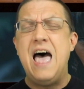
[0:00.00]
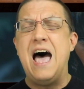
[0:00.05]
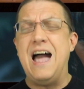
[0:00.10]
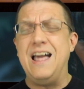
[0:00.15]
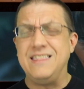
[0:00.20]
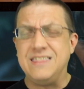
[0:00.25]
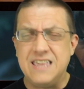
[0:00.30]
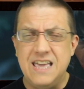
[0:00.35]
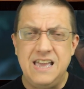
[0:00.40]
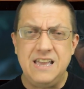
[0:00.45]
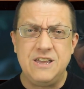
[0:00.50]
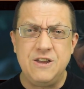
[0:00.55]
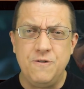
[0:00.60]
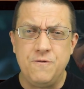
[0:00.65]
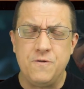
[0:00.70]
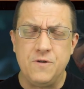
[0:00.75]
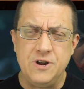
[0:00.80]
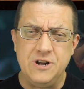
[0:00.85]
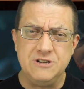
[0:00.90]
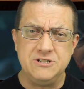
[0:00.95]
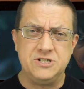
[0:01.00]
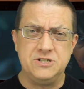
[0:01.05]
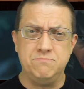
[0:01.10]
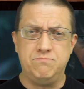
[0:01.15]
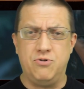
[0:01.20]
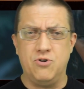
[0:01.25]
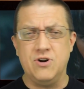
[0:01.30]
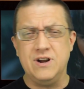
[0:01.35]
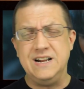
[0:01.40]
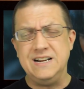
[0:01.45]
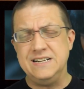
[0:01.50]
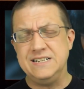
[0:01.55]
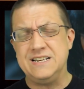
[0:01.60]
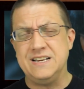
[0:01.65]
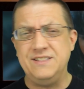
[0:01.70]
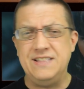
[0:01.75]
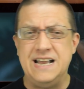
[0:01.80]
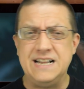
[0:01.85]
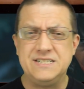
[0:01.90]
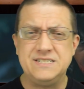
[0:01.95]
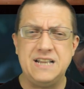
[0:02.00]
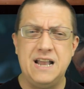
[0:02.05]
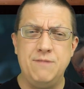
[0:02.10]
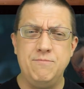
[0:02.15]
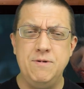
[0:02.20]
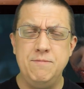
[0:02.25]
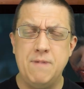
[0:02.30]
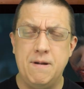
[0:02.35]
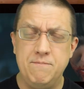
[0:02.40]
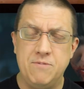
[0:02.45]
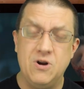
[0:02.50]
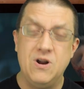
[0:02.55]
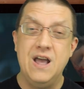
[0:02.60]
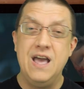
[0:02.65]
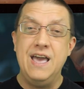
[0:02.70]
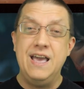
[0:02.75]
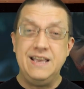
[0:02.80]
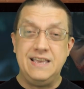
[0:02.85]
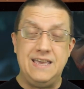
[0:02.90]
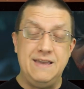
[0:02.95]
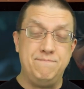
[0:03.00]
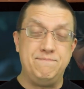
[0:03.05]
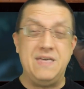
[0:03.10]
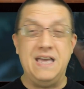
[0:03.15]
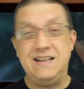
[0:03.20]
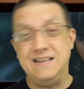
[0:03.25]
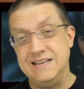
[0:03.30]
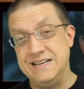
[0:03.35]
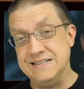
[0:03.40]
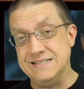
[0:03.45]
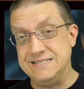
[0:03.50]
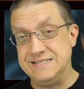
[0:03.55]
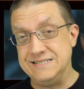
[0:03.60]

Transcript: I thank you for your support, and until next time, remember, keep that ticket